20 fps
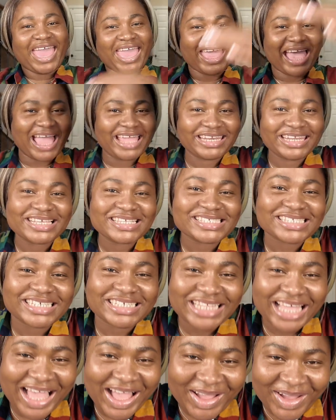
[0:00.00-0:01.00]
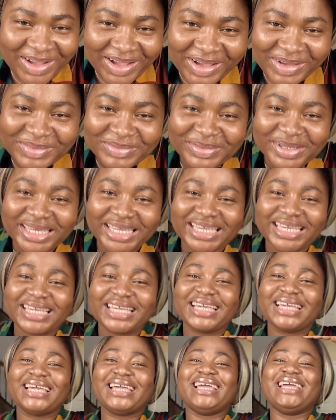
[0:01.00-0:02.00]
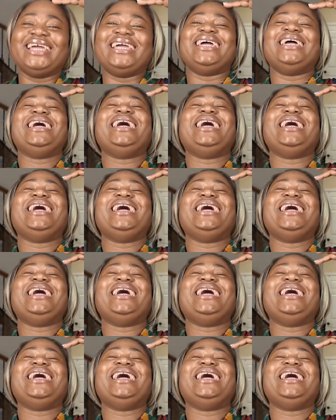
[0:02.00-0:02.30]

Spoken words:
I didn't see that coming.